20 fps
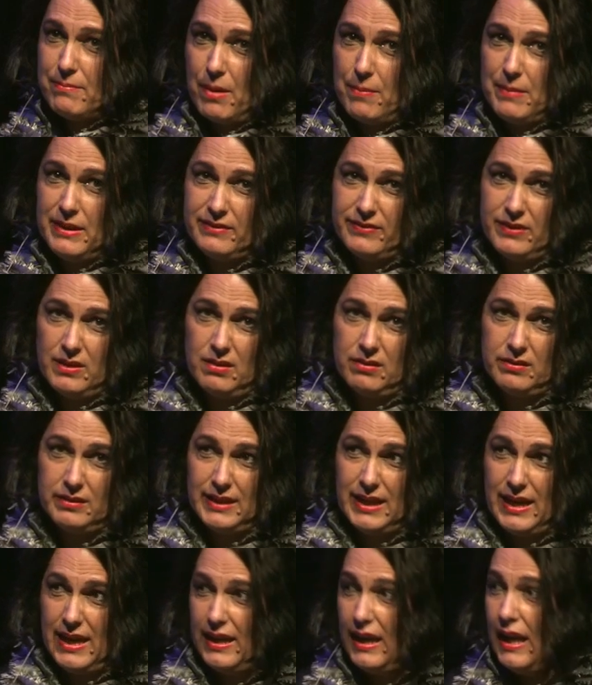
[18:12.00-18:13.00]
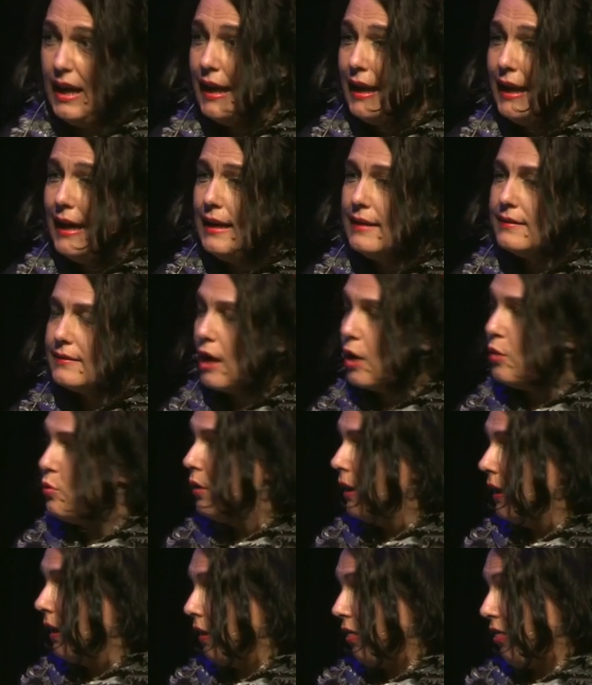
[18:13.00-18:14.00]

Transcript: mummy's vase again. It's only a